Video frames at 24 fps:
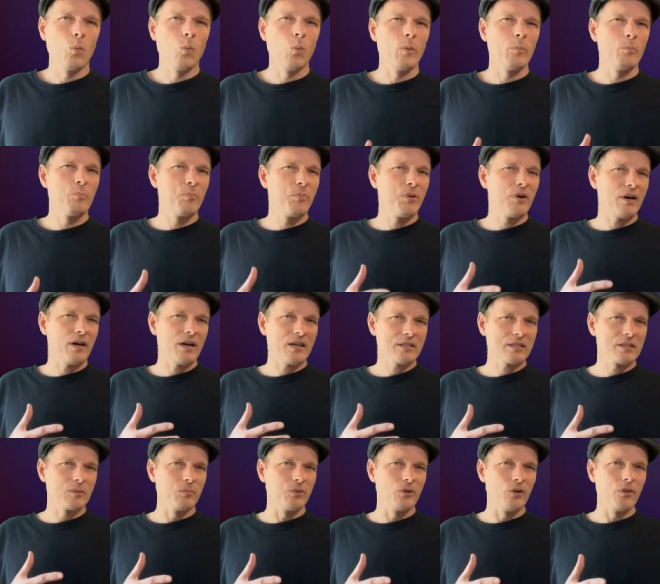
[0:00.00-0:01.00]
When
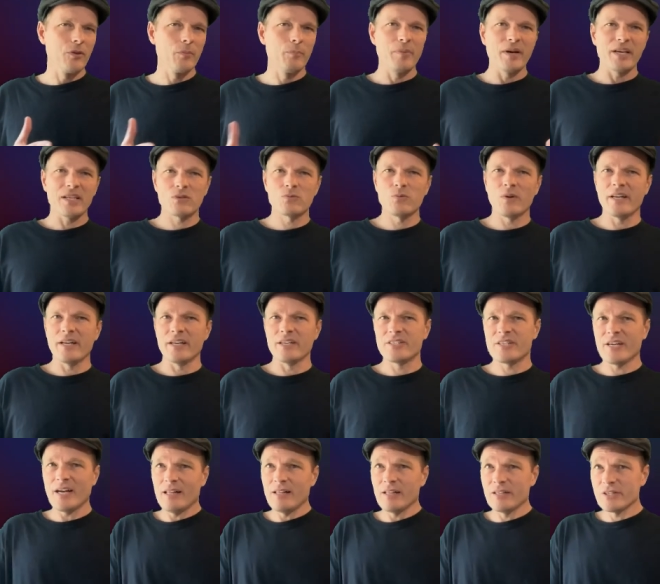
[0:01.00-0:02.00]
possible, the best way to
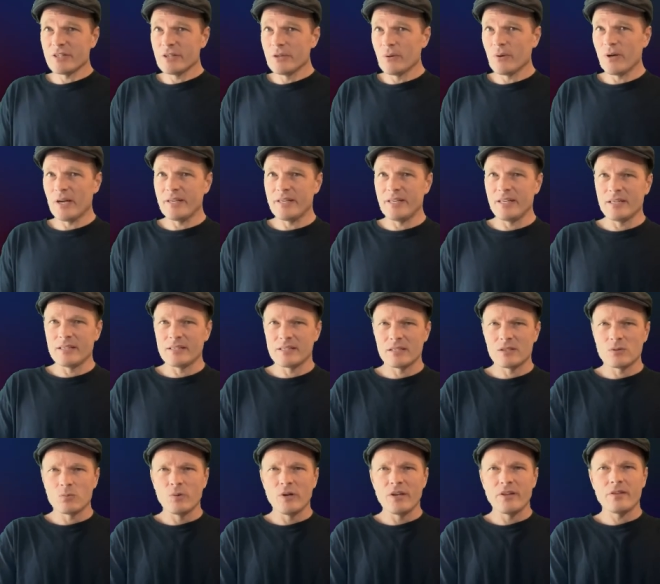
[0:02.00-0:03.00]
challenge new ideas
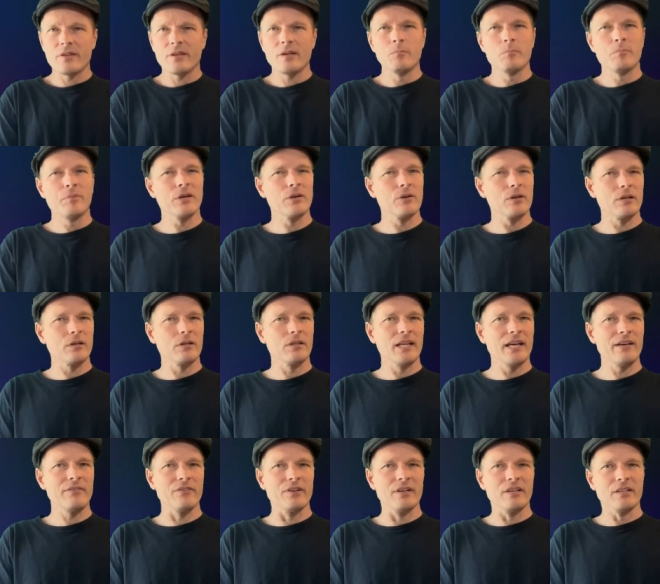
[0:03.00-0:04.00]
is with
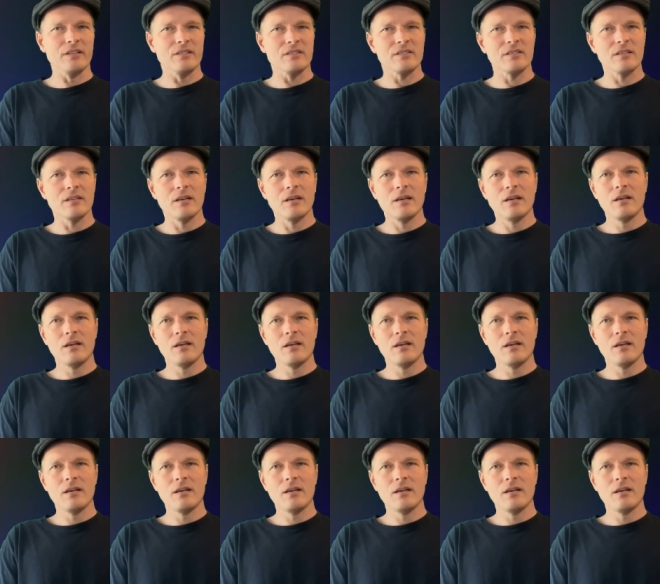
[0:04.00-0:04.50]
empirical evidence.